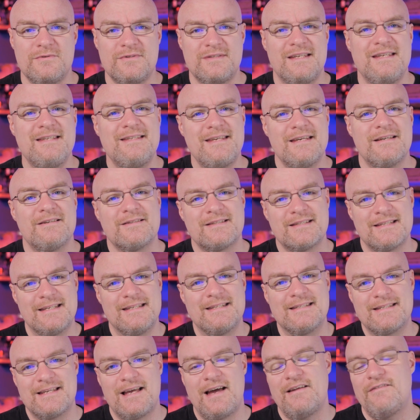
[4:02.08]
details
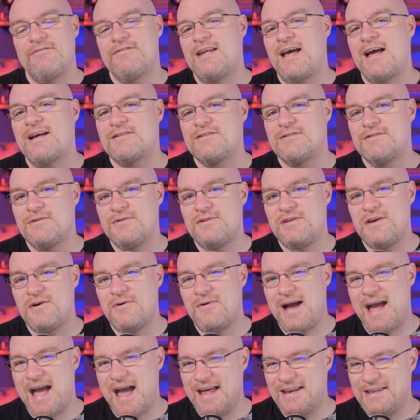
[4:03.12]
inside of DAX Studio,
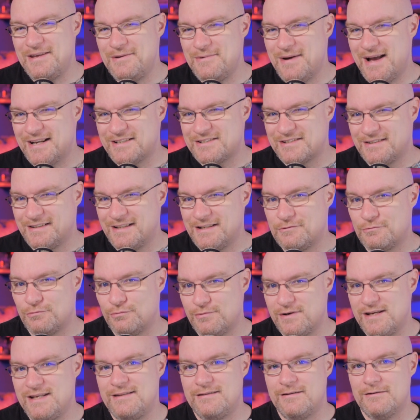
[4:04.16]
how do you actually
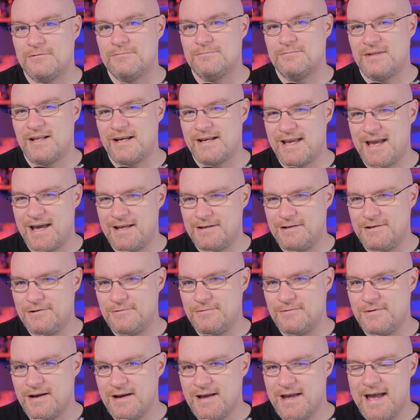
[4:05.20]
read them? Like how do you
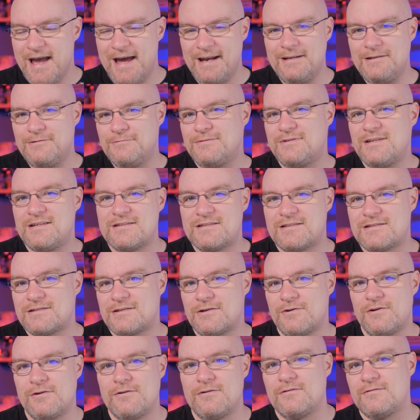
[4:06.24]
how do you
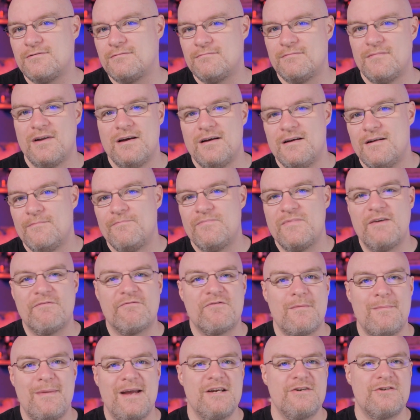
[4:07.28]
discern
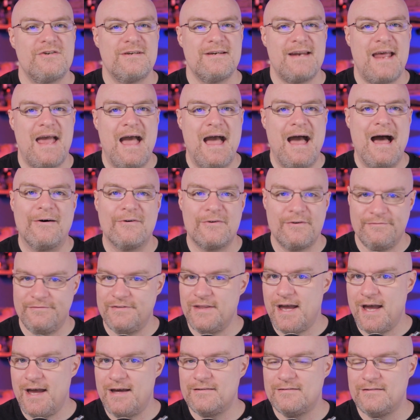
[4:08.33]
information out of
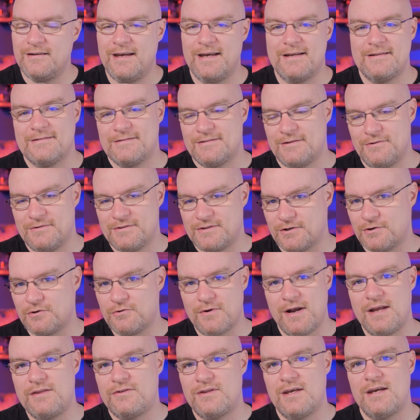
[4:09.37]
that. And so it's a
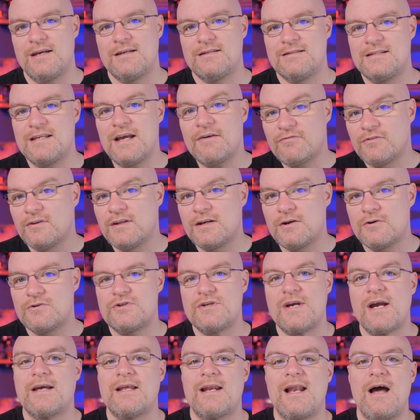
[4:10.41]
great thing. Definitely go
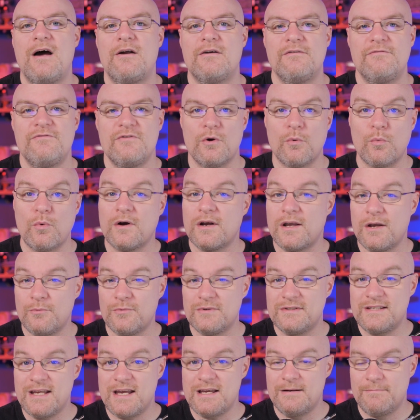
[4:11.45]
check it out. If you're working
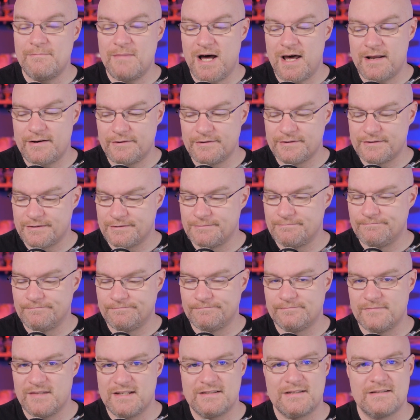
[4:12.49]
with data models,
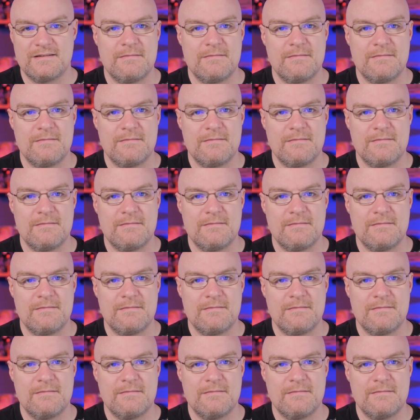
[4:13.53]
this is a